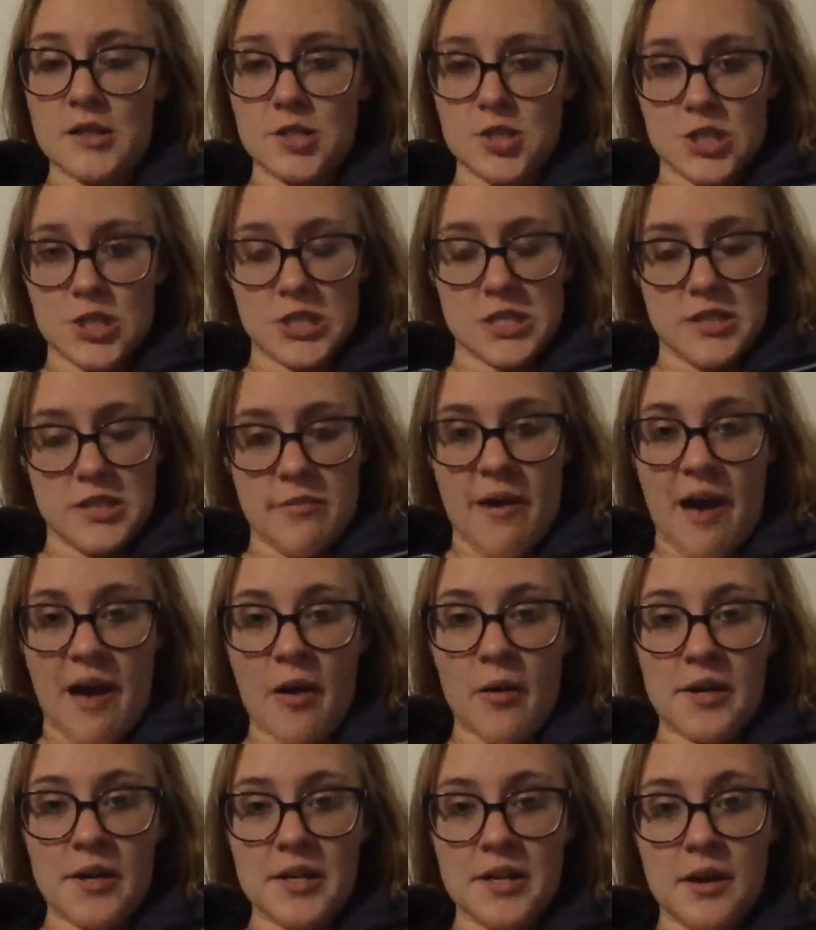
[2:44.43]
She somehow
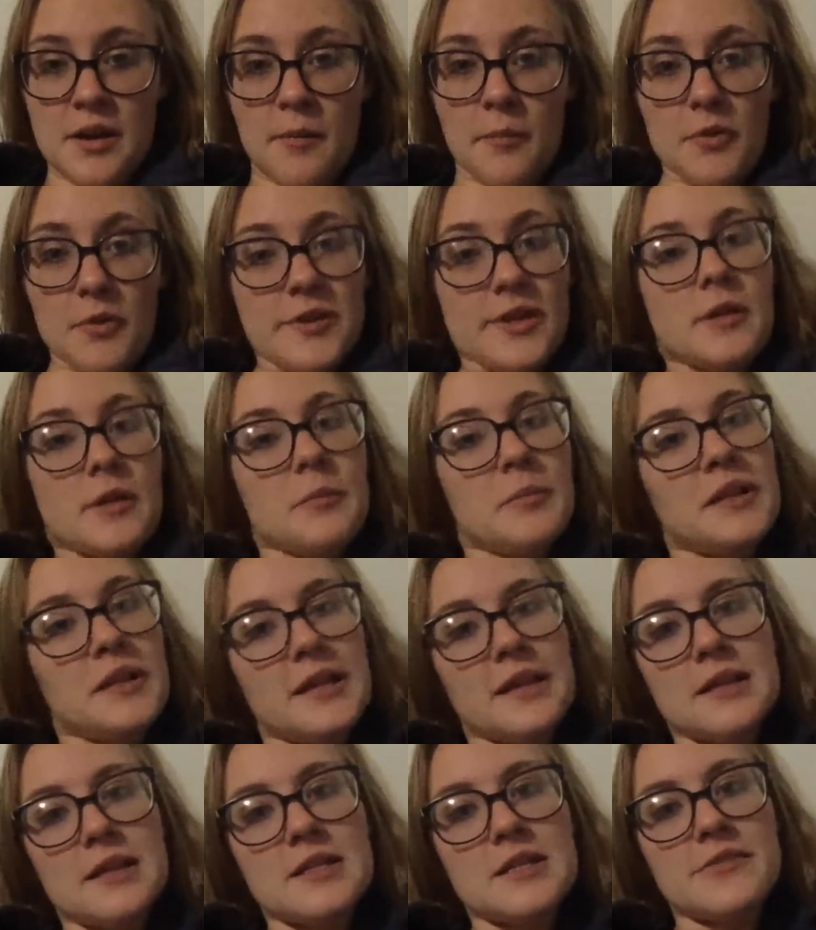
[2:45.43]
ended up with a
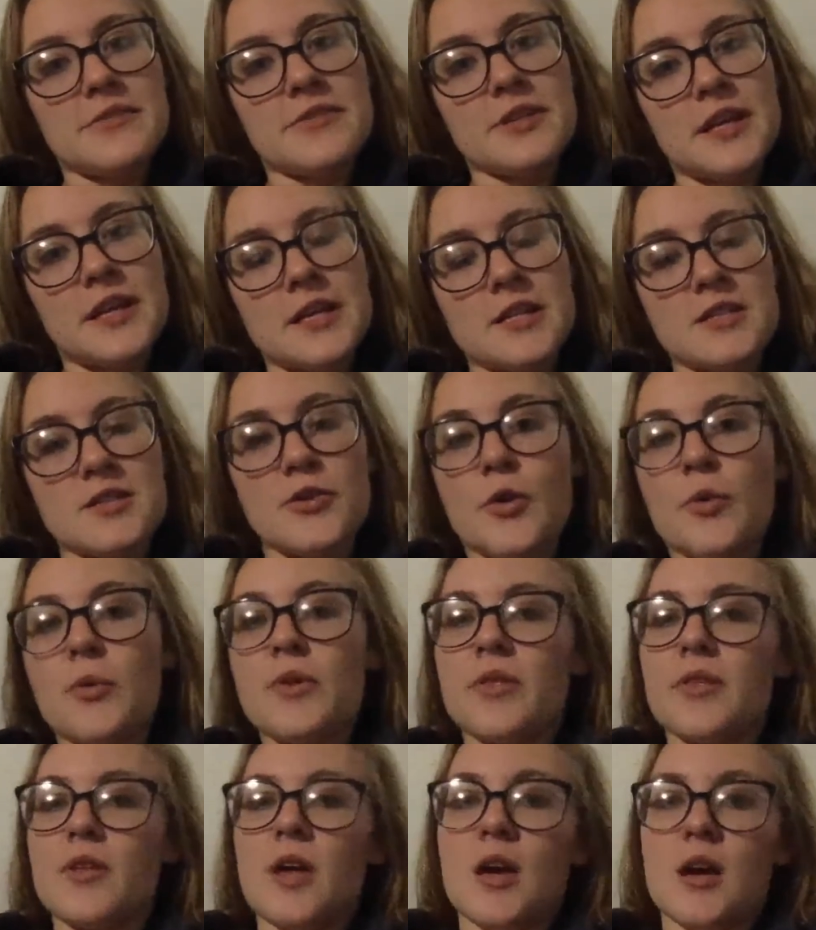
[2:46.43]
completely different answer with
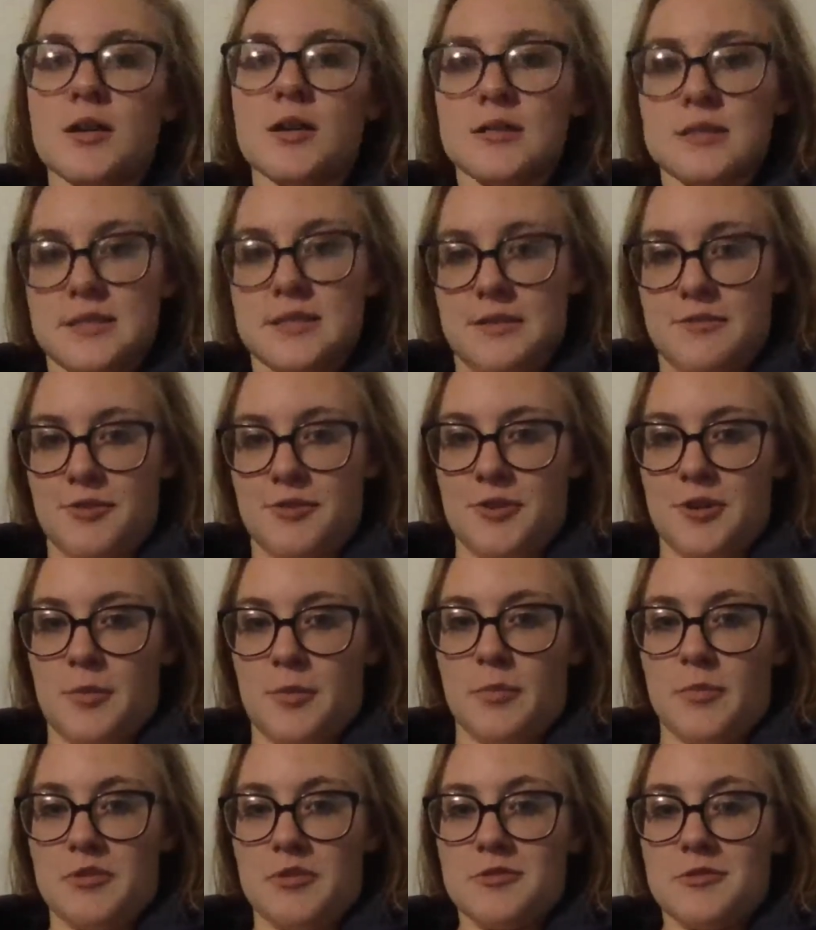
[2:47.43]
different
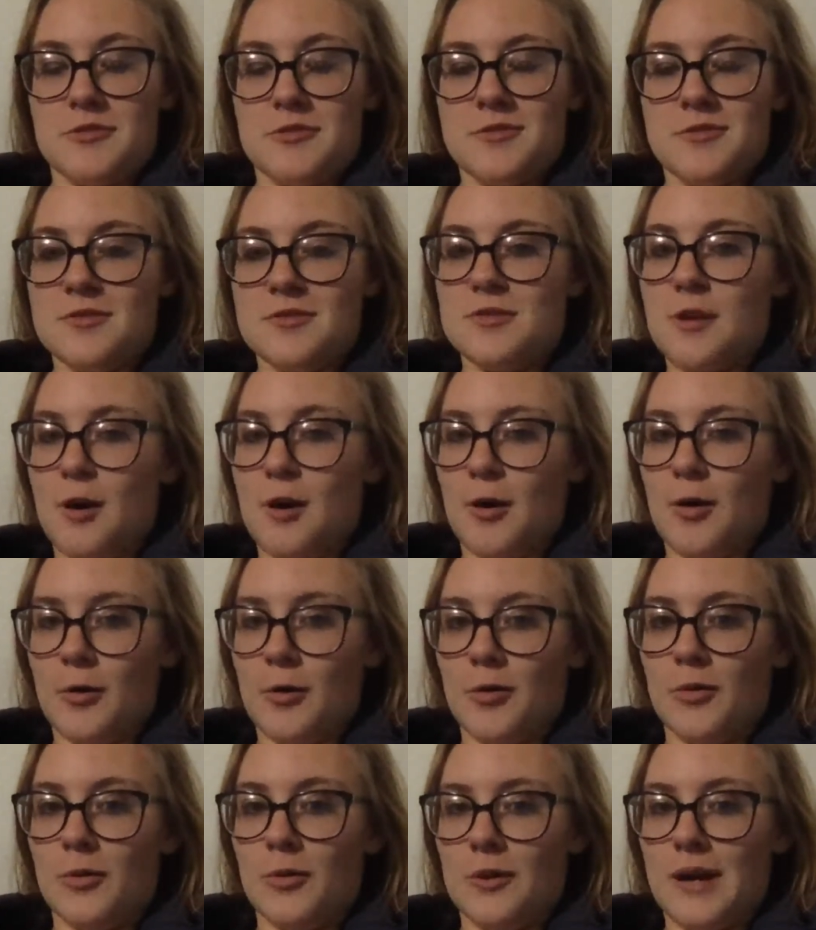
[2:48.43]
numbers.
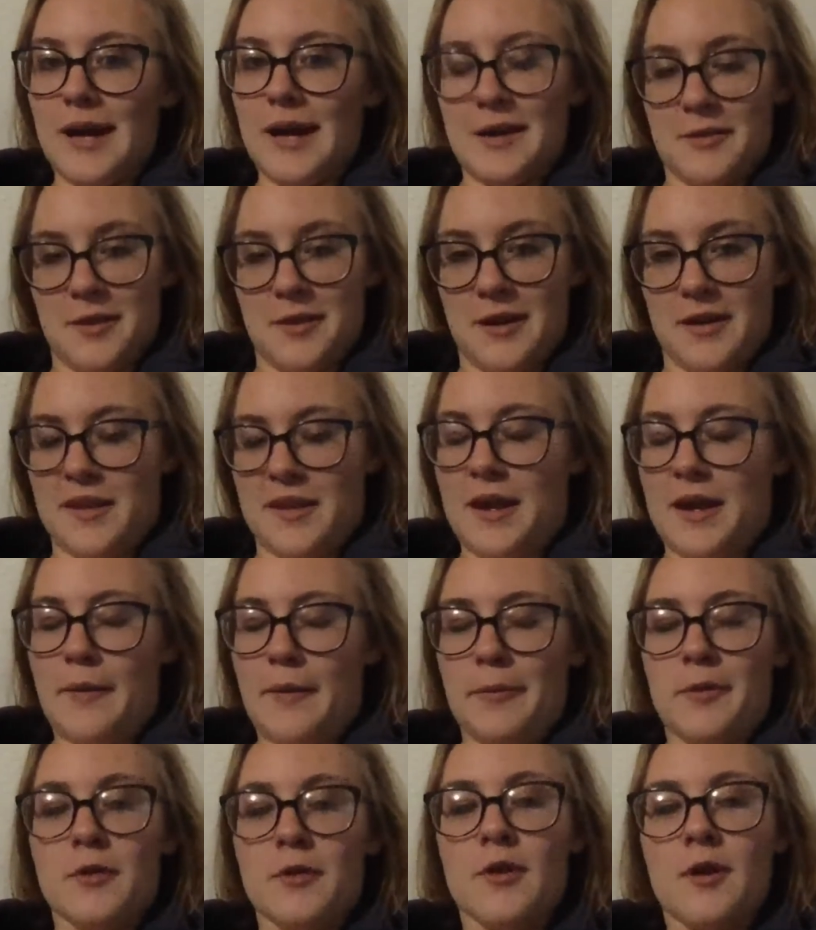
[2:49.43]
So I don't know how that
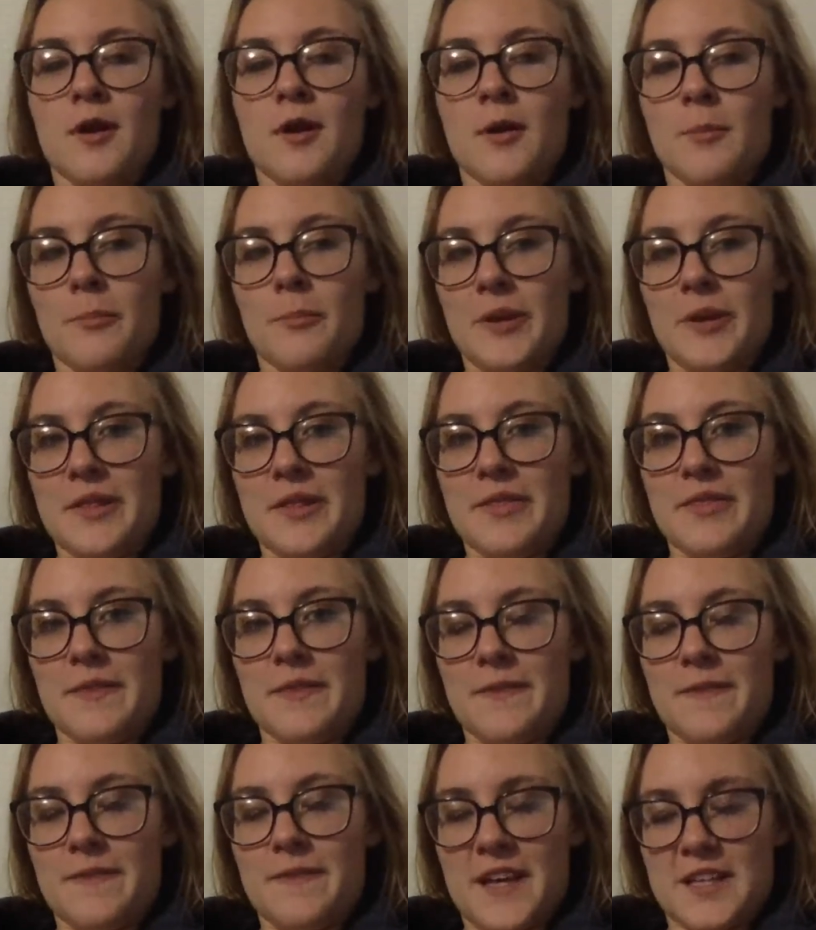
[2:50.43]
happened, but
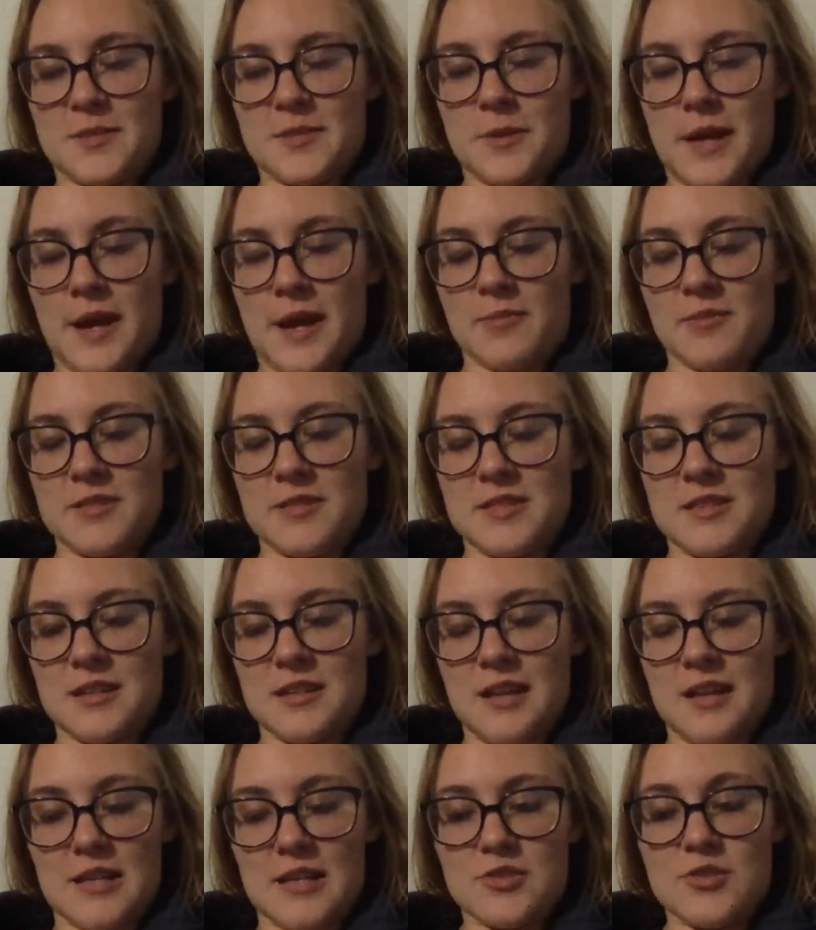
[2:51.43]
that's what happens in a
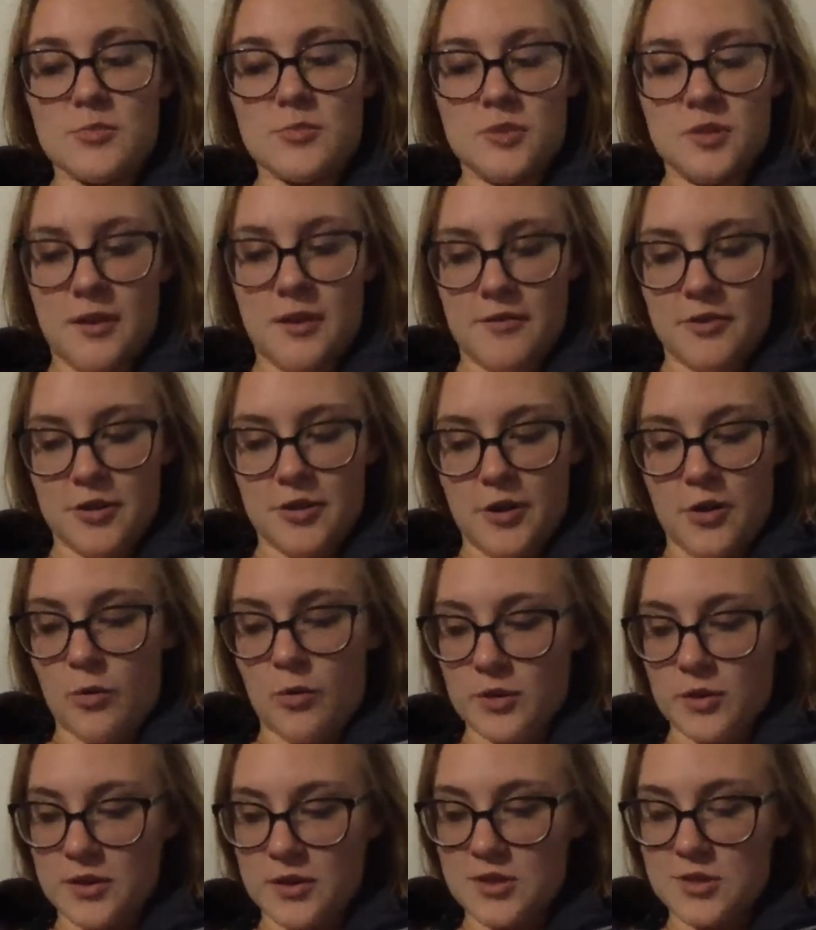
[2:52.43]
classroom. You never know
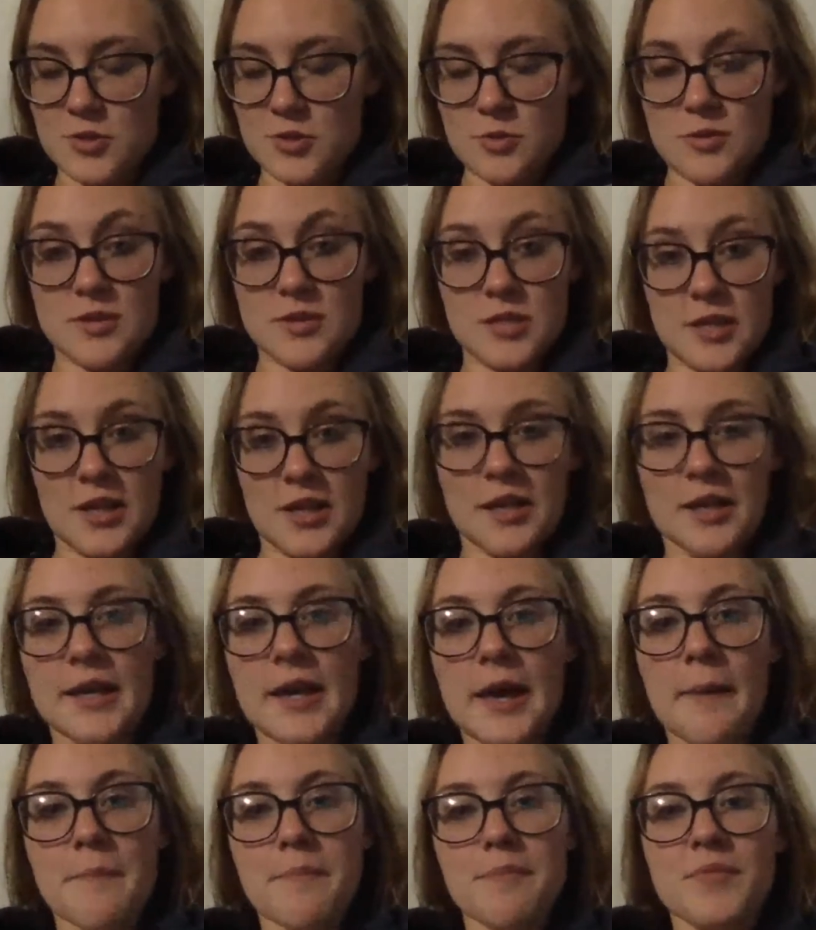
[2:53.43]
what the students are going to
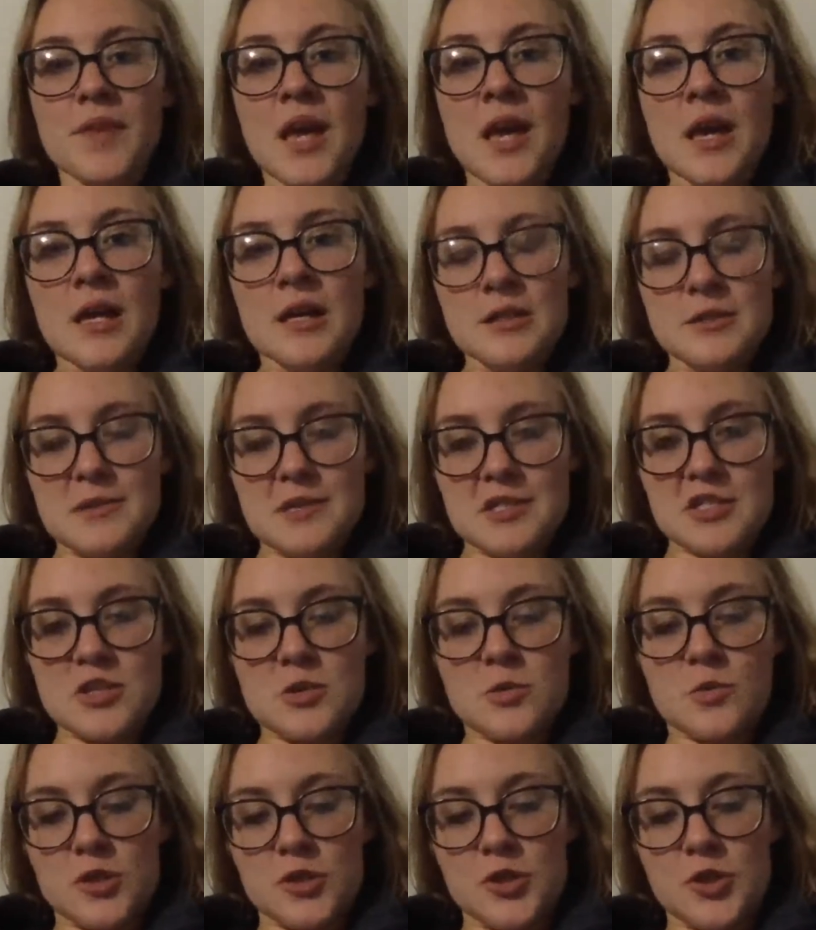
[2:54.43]
get, especially
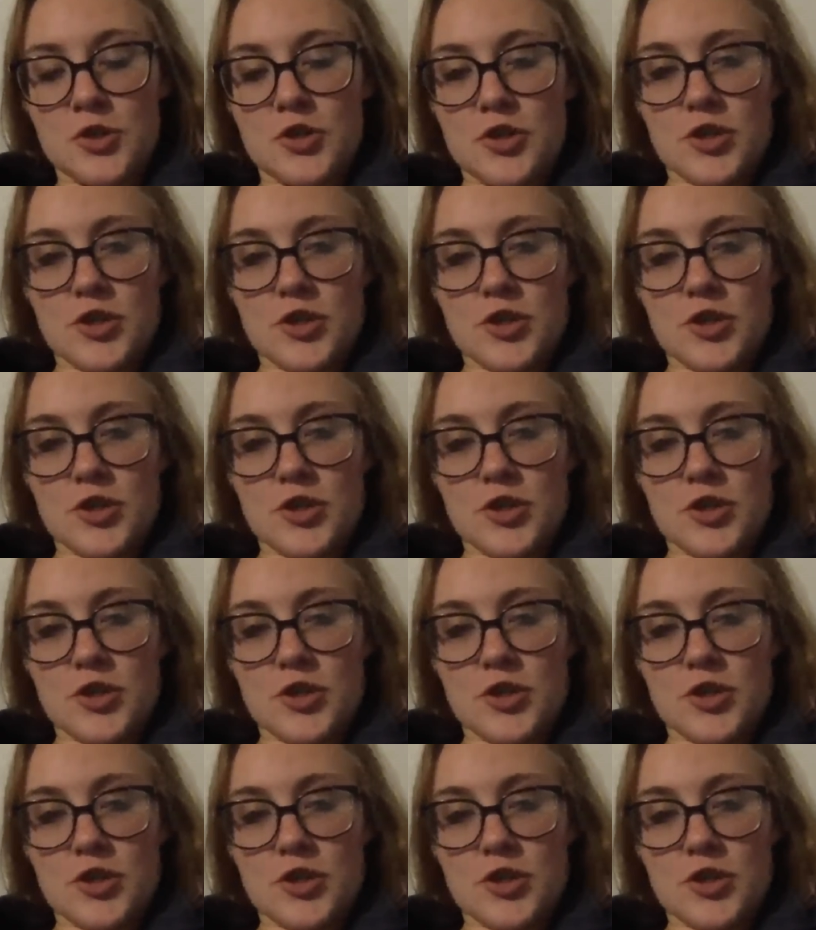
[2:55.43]
when you